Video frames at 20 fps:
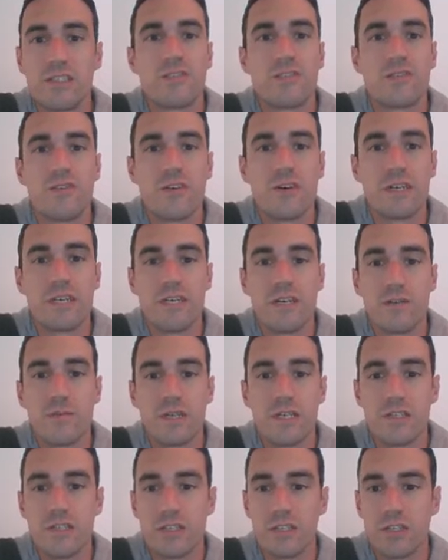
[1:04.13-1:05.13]
drawing here
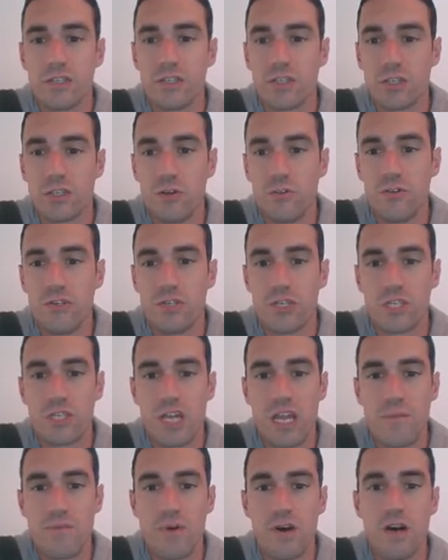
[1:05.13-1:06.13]
because it showed the
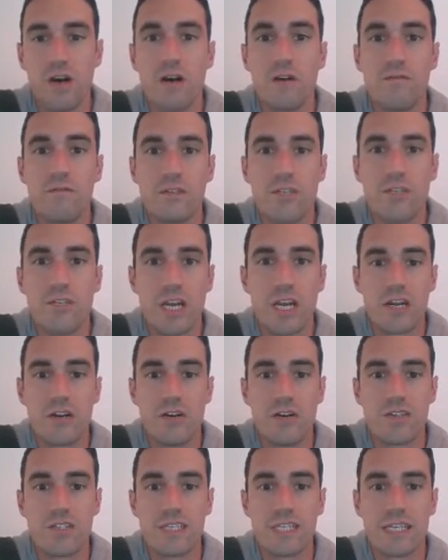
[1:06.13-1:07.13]
shape of the channel
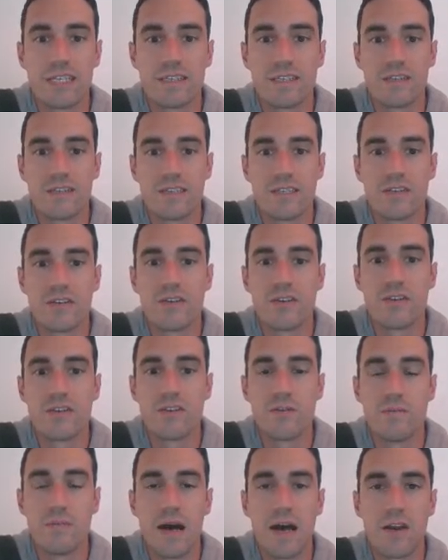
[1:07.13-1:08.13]
as it gets thicker near
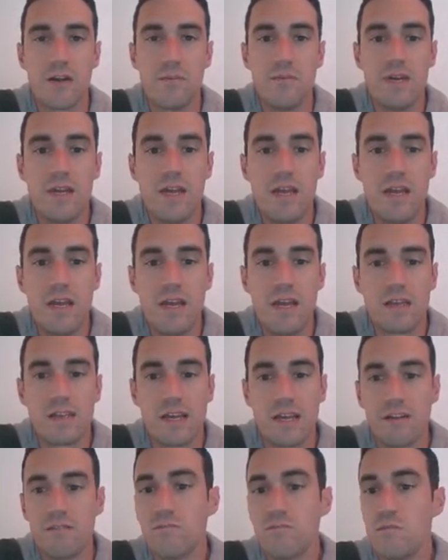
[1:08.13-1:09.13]
the bottom,
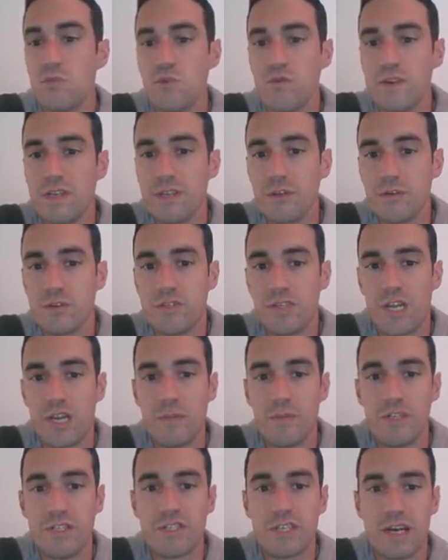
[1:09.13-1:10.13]
kind of moving those
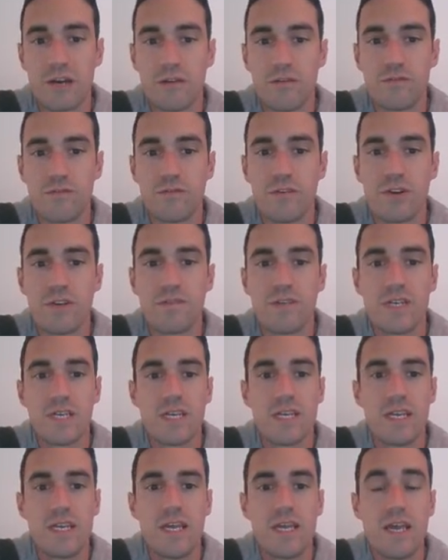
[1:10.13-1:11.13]
sediments out in front of
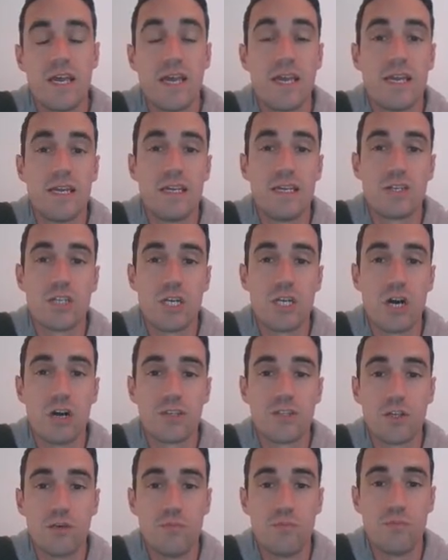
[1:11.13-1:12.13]
it. She
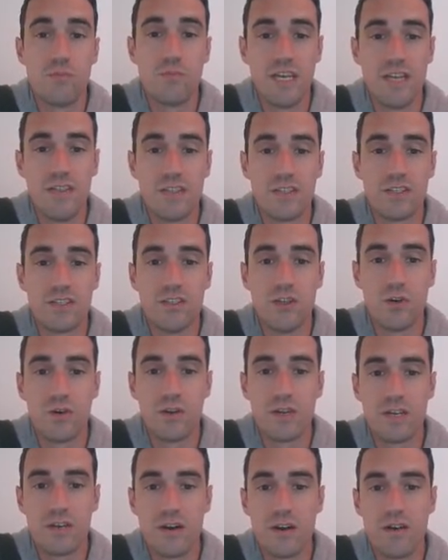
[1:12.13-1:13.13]
also put in this note
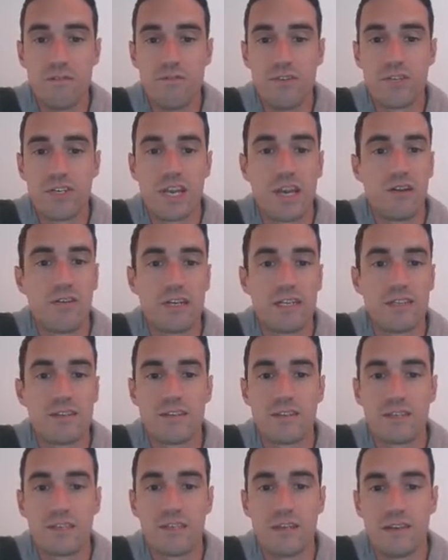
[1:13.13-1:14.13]
here of the channel gets
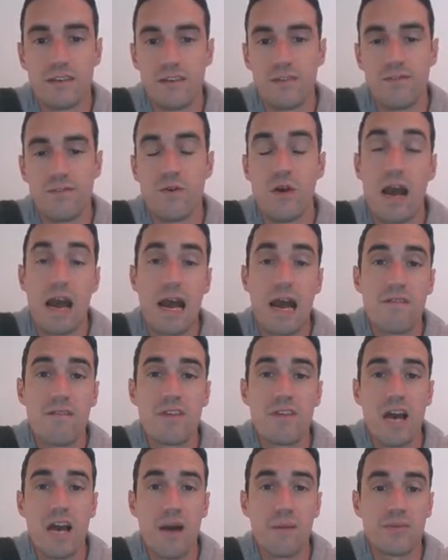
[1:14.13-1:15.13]
thicker. If you have
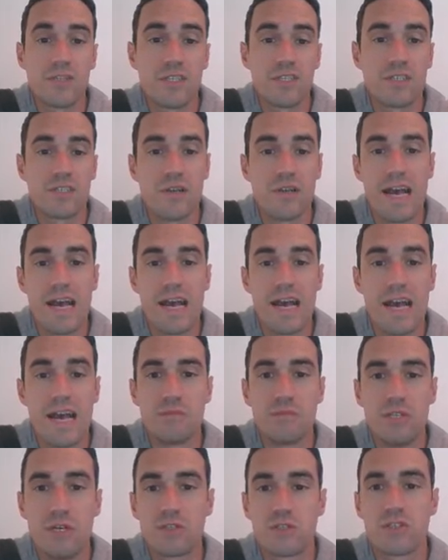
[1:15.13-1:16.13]
the option to add
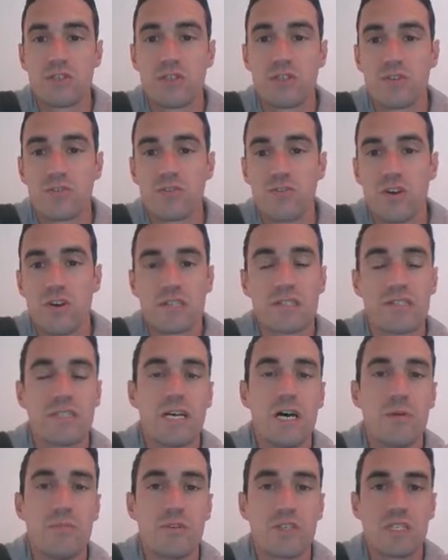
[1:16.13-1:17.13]
some notes to your drawing to
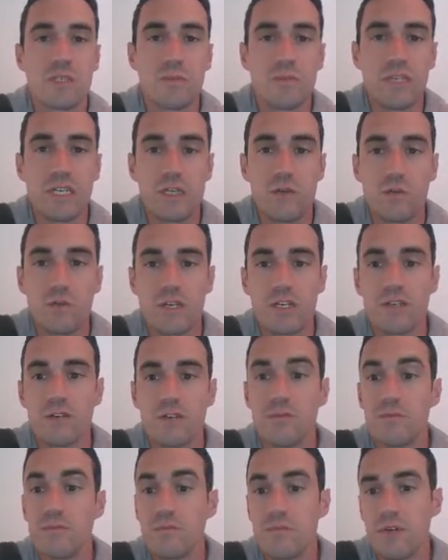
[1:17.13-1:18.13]
help explain what
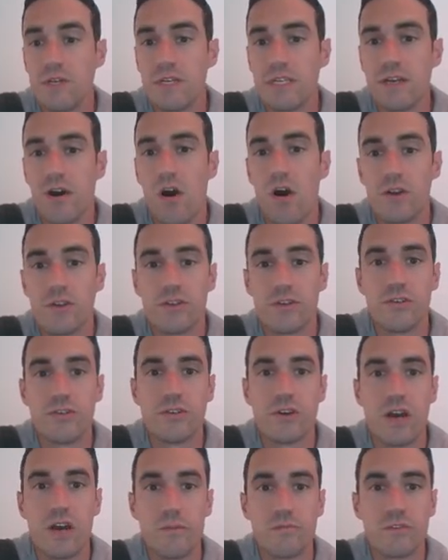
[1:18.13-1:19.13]
you're putting onto
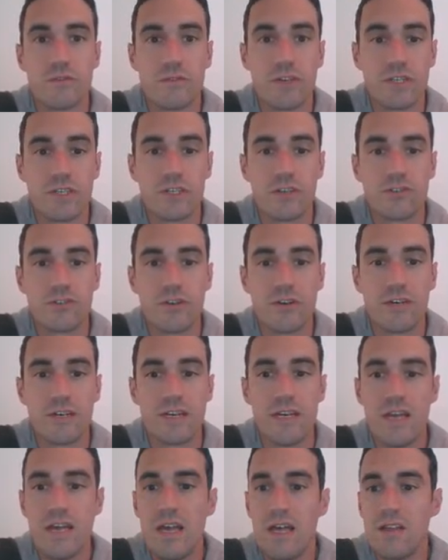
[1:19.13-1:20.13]
your observation
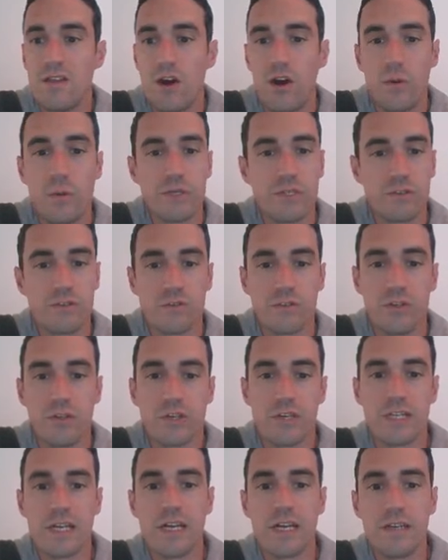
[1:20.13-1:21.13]
drawing, always a really
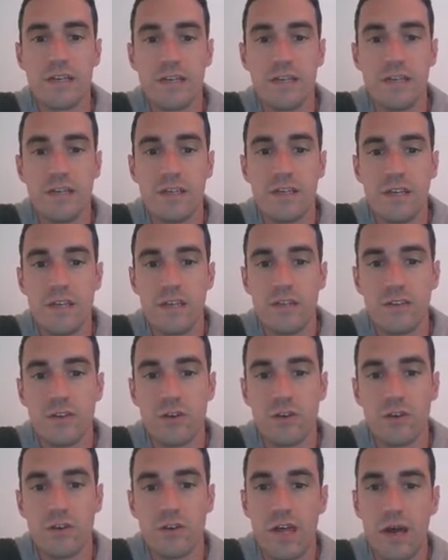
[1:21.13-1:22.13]
good idea.
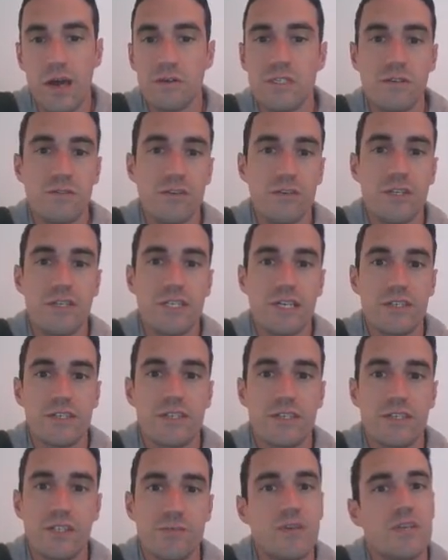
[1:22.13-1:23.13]
So that was a really nice
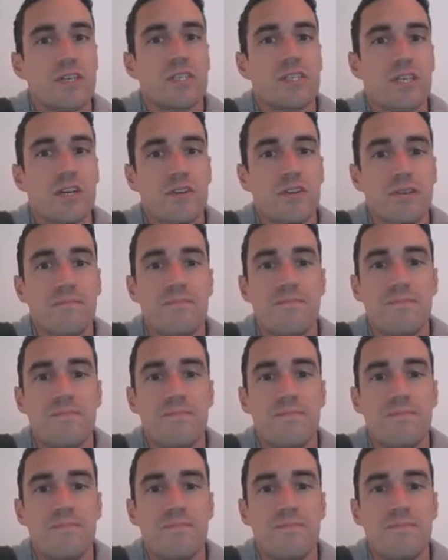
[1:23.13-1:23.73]
touch by Charlene.